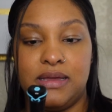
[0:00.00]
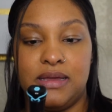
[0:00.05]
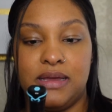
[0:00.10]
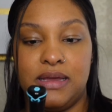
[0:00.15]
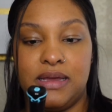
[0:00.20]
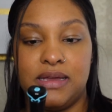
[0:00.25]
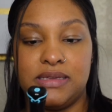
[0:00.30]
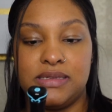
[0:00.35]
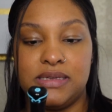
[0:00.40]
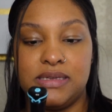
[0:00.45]

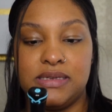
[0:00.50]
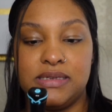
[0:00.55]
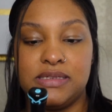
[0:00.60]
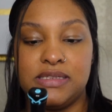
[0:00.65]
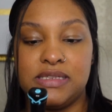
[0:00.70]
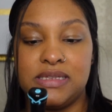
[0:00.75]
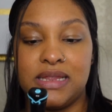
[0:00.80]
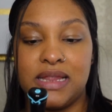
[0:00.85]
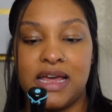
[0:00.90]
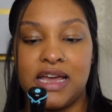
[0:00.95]

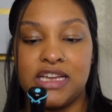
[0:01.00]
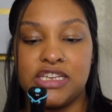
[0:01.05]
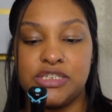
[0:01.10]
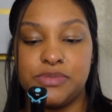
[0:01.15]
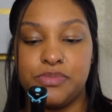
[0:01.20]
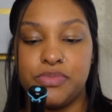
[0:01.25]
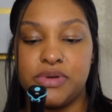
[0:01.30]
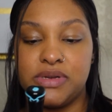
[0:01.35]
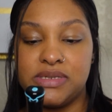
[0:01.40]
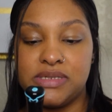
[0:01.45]
Essence Lash
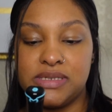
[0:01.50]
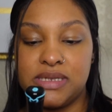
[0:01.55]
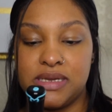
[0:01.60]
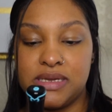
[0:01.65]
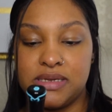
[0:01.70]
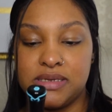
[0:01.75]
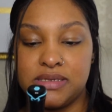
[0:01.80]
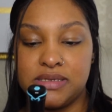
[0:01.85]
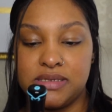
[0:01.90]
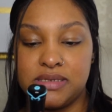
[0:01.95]

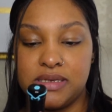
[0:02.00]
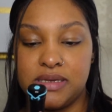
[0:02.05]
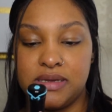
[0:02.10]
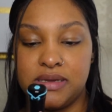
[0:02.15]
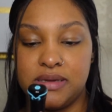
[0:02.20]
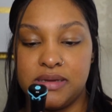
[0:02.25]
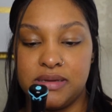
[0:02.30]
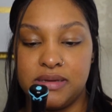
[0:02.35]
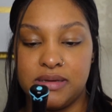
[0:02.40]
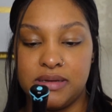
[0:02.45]
Princess
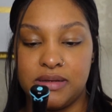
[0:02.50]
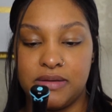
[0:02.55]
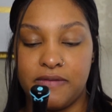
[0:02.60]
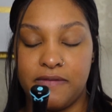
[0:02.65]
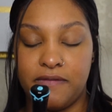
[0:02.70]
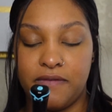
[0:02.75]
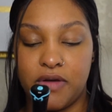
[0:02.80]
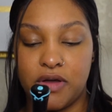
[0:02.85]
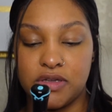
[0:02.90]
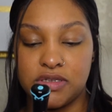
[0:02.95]

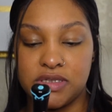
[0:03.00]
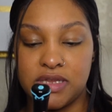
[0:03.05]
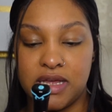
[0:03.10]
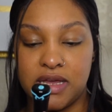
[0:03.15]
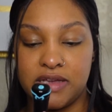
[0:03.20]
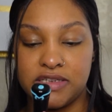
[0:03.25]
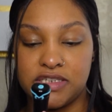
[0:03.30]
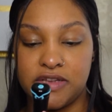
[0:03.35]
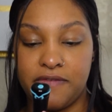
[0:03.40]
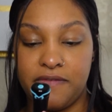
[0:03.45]
False
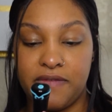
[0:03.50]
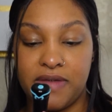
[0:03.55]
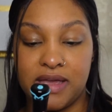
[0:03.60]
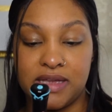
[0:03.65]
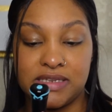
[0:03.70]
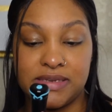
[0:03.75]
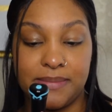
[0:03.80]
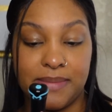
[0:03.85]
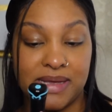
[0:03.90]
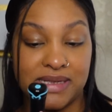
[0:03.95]
Lash
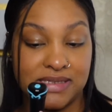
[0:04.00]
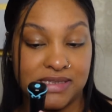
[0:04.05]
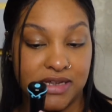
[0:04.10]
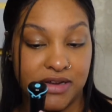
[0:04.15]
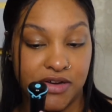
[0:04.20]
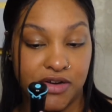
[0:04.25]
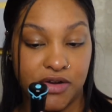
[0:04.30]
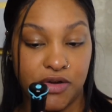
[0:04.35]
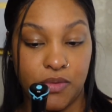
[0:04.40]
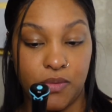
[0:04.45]
Effect
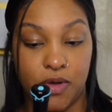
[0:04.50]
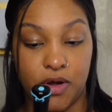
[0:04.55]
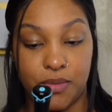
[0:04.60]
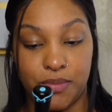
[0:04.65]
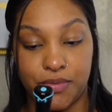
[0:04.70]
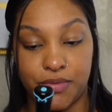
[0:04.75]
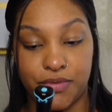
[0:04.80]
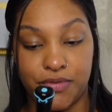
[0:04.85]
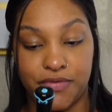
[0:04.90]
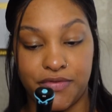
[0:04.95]
Mascara
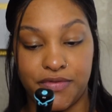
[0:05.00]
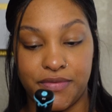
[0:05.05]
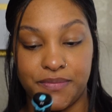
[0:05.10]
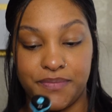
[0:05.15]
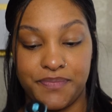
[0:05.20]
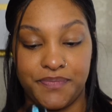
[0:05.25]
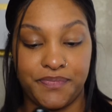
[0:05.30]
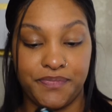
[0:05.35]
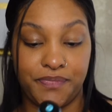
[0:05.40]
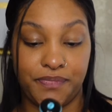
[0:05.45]
Waterproof.
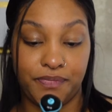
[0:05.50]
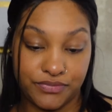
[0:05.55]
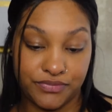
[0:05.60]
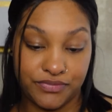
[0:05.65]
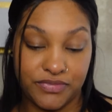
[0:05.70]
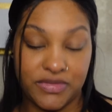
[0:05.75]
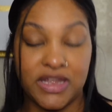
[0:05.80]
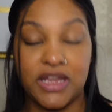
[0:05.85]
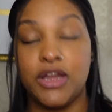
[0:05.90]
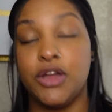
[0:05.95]

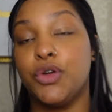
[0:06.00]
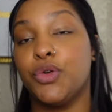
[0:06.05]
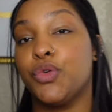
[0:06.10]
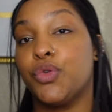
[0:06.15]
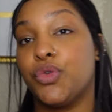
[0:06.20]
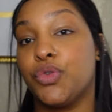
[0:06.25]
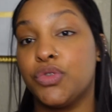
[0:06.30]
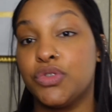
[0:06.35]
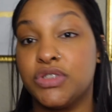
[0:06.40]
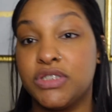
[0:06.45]

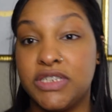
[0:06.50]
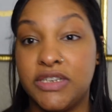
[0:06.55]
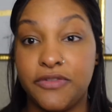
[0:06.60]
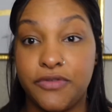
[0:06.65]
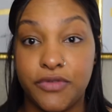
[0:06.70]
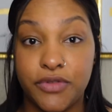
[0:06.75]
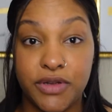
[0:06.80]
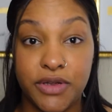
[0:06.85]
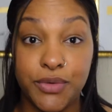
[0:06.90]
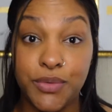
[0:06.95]
Cruelty
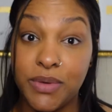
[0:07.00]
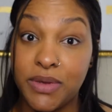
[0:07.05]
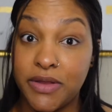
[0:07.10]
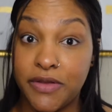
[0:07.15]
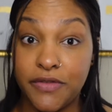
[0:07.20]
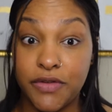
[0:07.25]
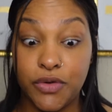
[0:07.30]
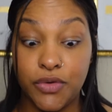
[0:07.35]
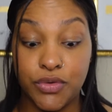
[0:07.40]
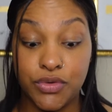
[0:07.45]
free. We
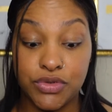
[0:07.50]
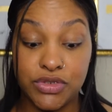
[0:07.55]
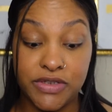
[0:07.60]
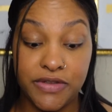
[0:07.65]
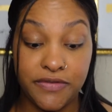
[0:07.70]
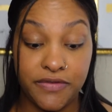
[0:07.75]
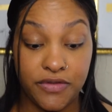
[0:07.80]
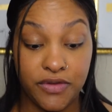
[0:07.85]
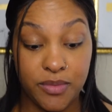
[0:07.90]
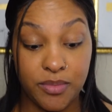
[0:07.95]
love a cruelty
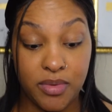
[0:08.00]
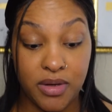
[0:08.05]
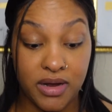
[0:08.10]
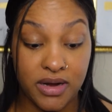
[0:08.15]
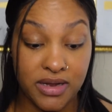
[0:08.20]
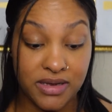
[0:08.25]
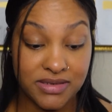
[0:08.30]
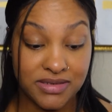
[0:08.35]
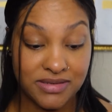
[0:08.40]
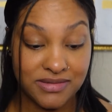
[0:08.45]
free
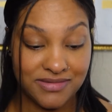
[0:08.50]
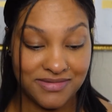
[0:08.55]
product.